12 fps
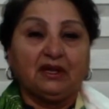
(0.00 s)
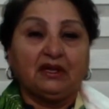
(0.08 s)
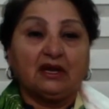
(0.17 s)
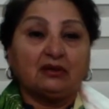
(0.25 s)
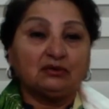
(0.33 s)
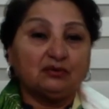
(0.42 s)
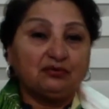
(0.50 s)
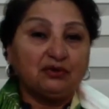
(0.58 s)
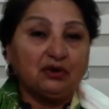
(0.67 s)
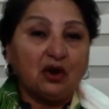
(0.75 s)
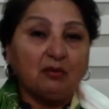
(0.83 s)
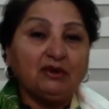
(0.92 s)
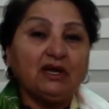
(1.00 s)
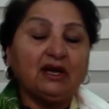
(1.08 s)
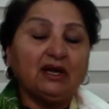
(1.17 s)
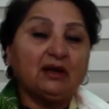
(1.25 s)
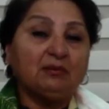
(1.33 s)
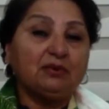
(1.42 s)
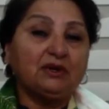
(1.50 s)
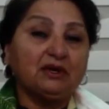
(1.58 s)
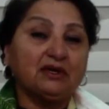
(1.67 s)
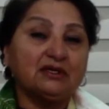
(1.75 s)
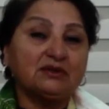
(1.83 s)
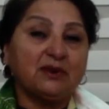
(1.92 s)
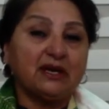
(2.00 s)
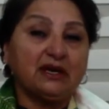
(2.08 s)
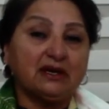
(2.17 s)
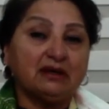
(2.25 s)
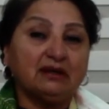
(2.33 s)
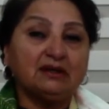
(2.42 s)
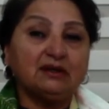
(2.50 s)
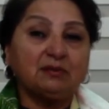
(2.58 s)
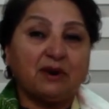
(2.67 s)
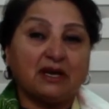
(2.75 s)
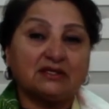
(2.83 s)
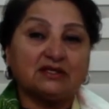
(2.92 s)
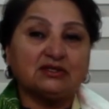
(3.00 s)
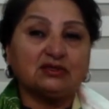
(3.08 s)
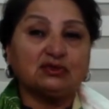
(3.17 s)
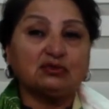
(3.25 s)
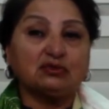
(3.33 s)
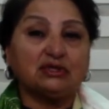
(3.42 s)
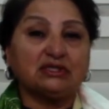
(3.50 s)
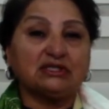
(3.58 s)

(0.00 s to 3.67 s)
Now, the phenomena appears when Earth passes through the